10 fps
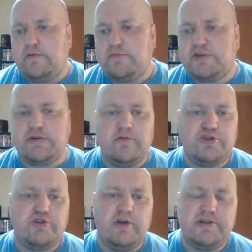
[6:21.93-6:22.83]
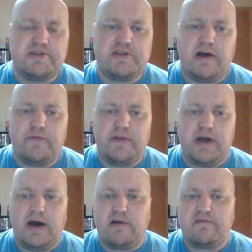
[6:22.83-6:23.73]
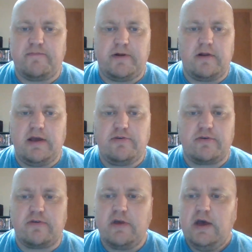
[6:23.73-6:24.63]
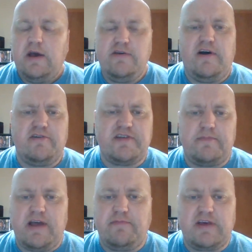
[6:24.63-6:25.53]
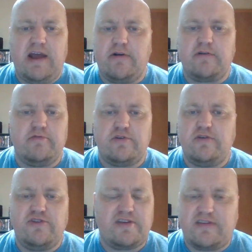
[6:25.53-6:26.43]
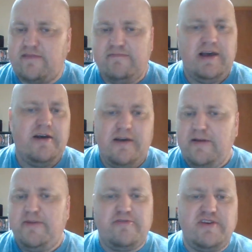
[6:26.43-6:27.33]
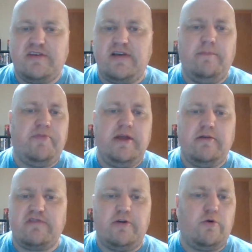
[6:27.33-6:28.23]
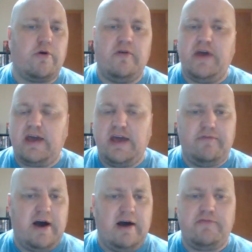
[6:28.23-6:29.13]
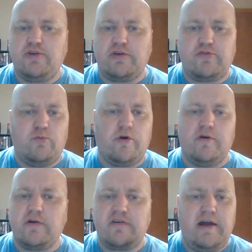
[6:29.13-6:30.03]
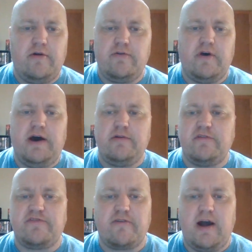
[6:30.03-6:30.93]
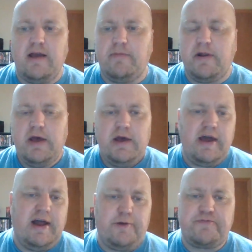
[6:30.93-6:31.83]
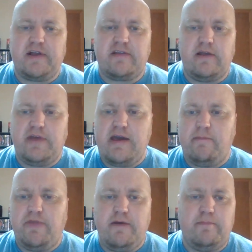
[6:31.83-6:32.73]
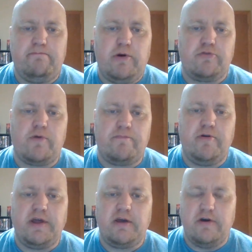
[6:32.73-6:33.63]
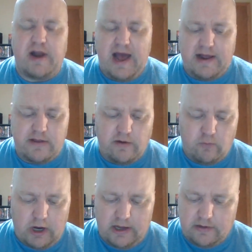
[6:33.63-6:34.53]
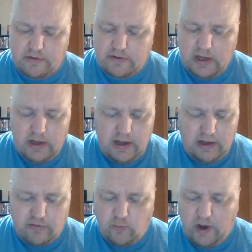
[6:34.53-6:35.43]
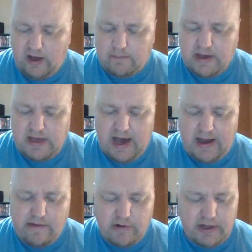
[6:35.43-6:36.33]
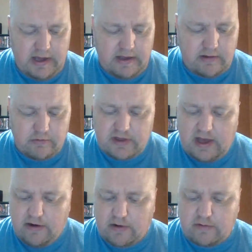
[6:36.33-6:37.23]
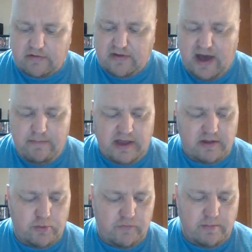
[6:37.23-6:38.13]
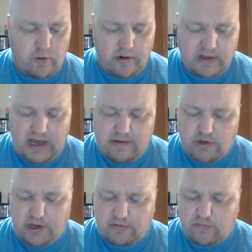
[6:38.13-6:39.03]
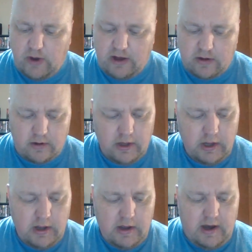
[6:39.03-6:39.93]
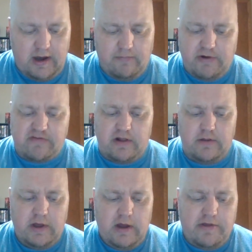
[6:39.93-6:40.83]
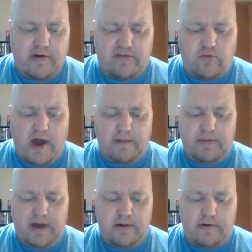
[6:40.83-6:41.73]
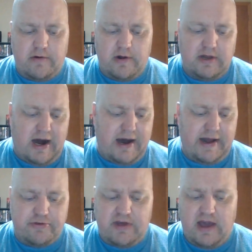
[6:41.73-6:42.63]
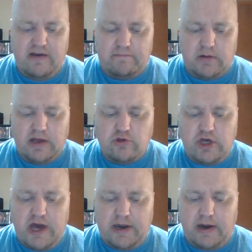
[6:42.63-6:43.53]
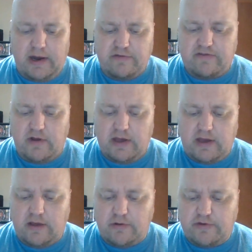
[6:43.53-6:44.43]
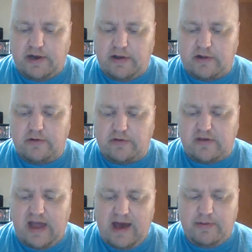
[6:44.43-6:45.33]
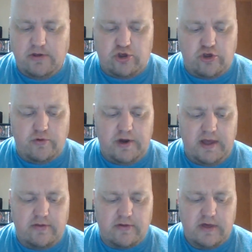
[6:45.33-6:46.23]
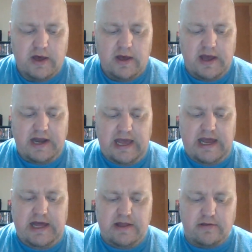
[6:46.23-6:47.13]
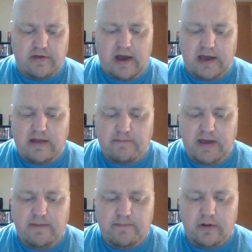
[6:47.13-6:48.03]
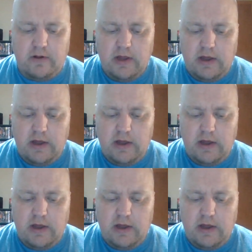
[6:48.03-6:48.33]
surgery and stuff in the hospital. You know how sometimes characters, there's an aura they give off. It just works. I don't know how to describe it. It helps that they both were pretty good acting-wise as well. But yeah, I really like those characters. So that made the movie more engaging as well. There's quite a bit, or a lot, I'll say, of bloodshed and on-screen kills that include stabbing, shootings, and eating and sucking people.